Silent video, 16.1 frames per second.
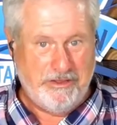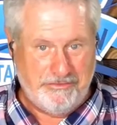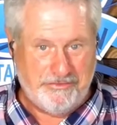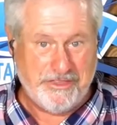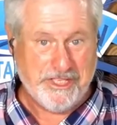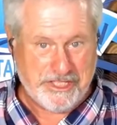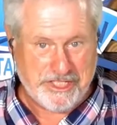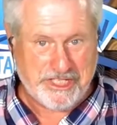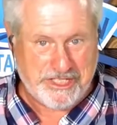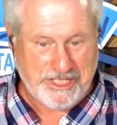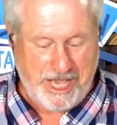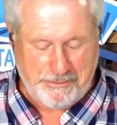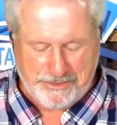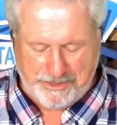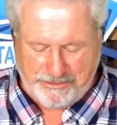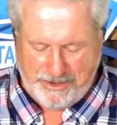This
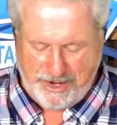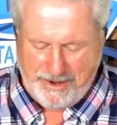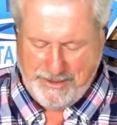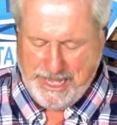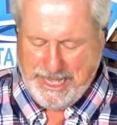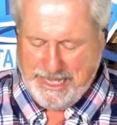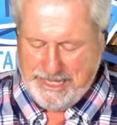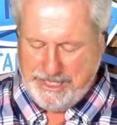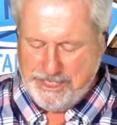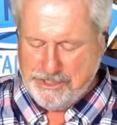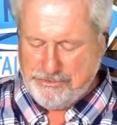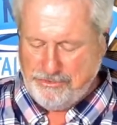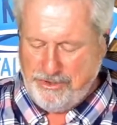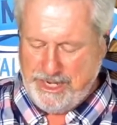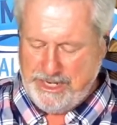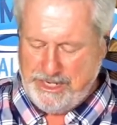exception, right?
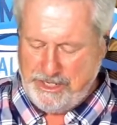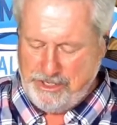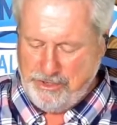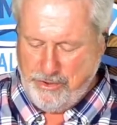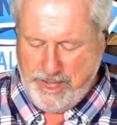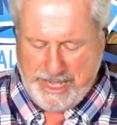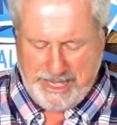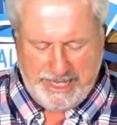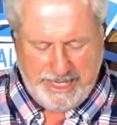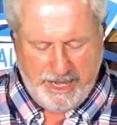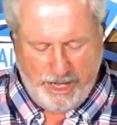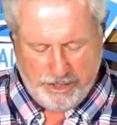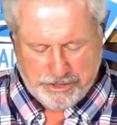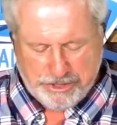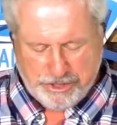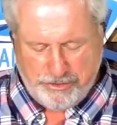Israel and the UAE
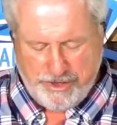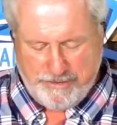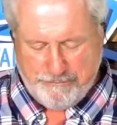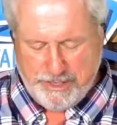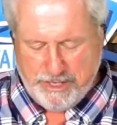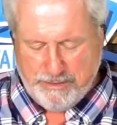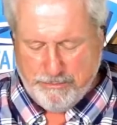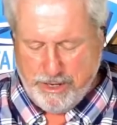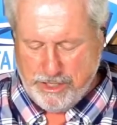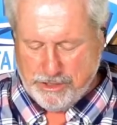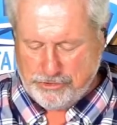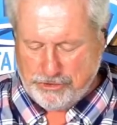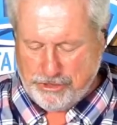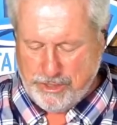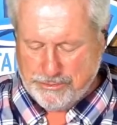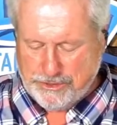also have been among
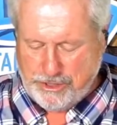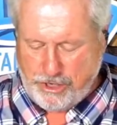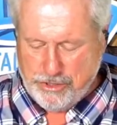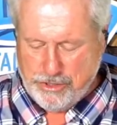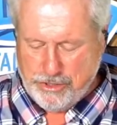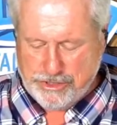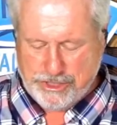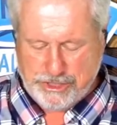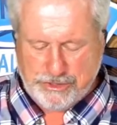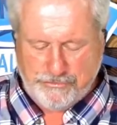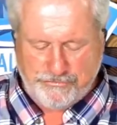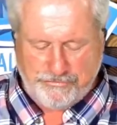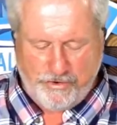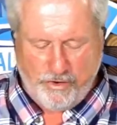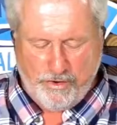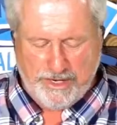Trump's closest
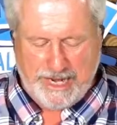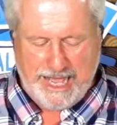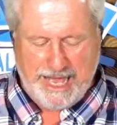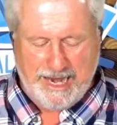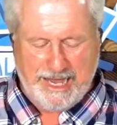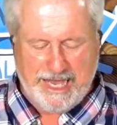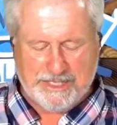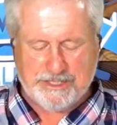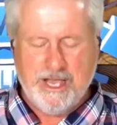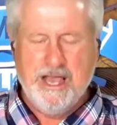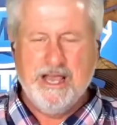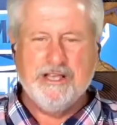foreign allies.